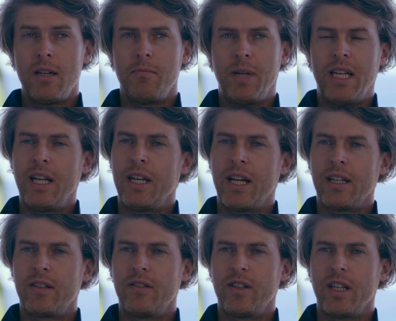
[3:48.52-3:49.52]
meaning
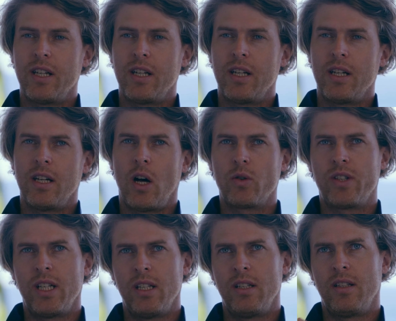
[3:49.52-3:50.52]
that
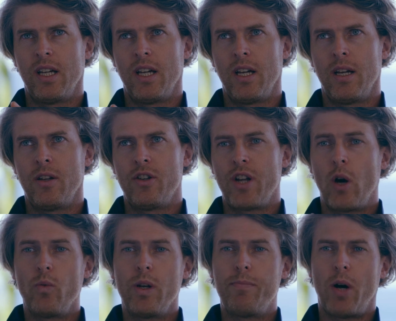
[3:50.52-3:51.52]
the
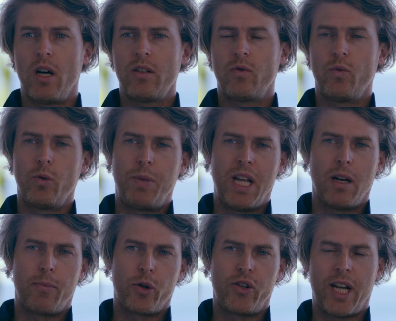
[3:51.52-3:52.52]
downwind part would be in
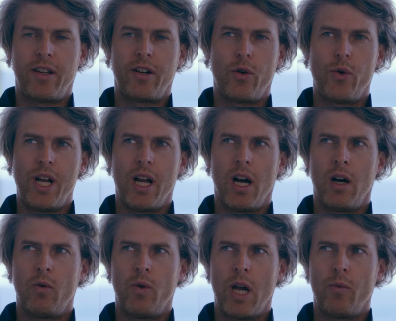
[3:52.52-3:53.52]
a protected
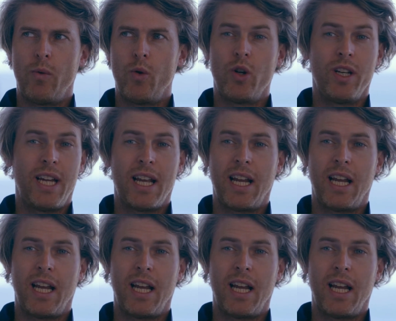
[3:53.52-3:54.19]
area where we wouldn't get